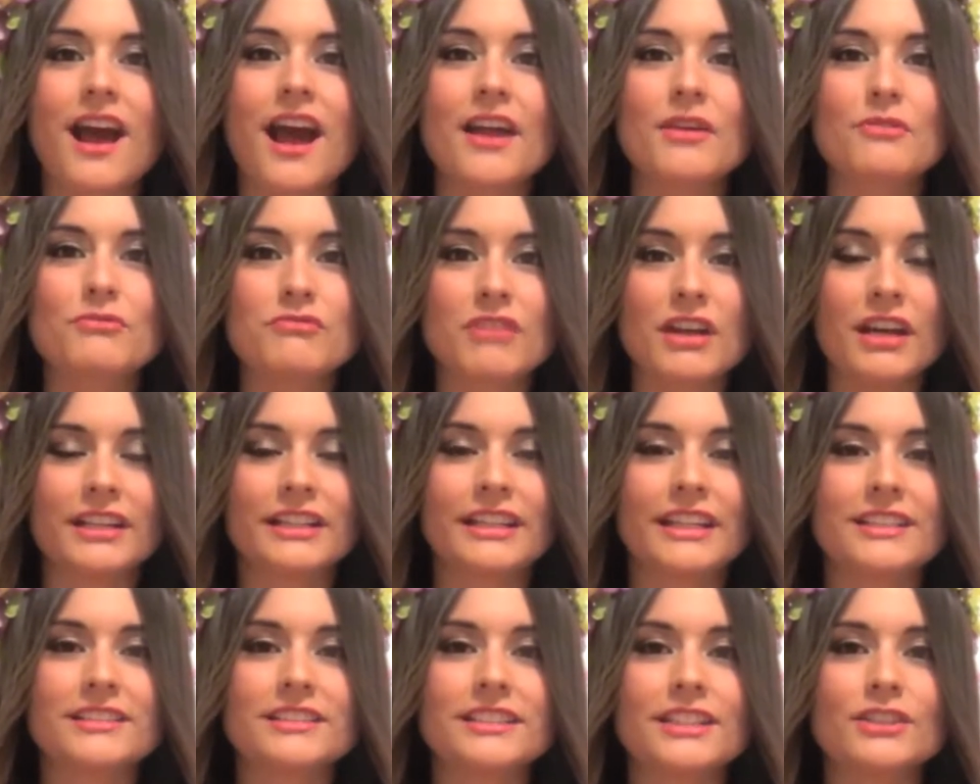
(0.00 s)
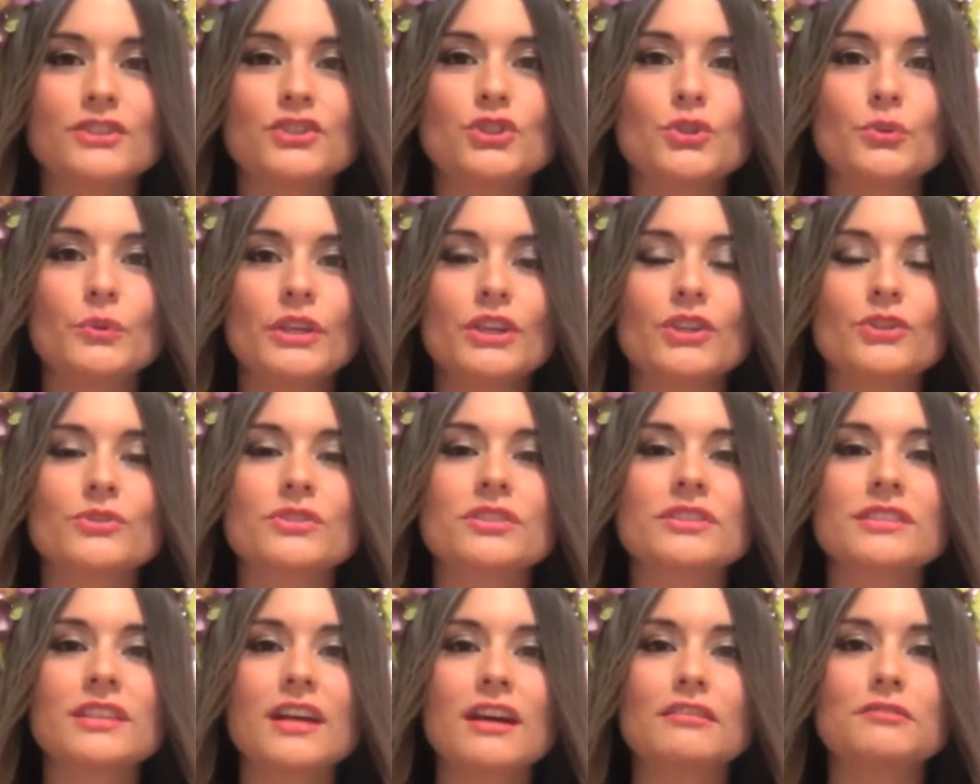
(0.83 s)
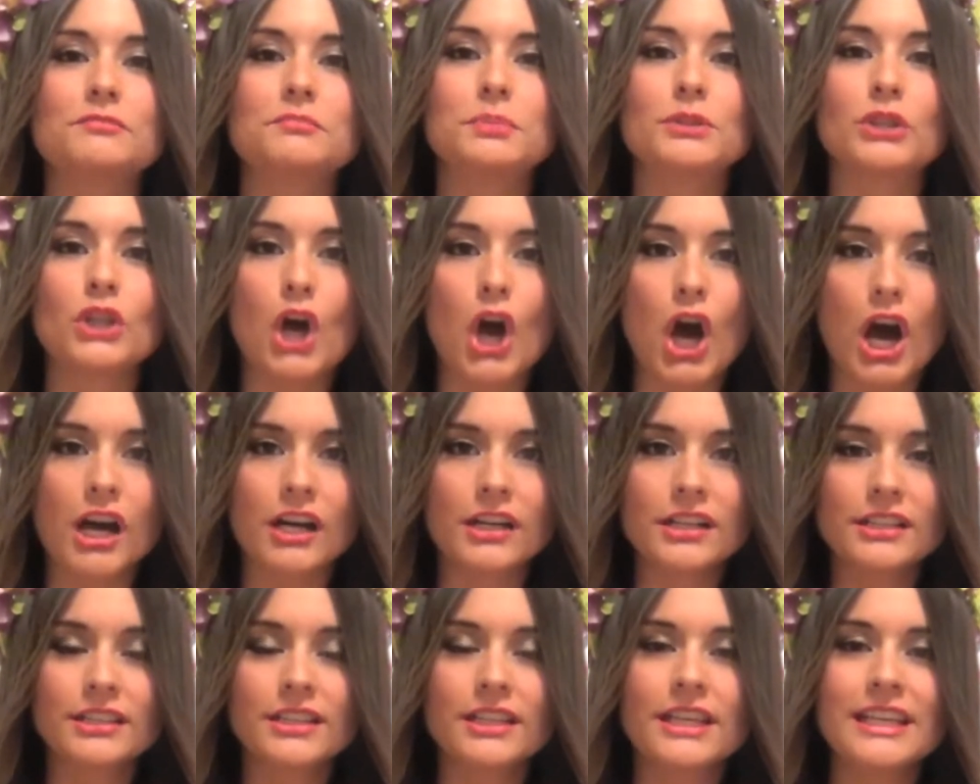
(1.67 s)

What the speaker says: I run. It's a do-it-yourself blog,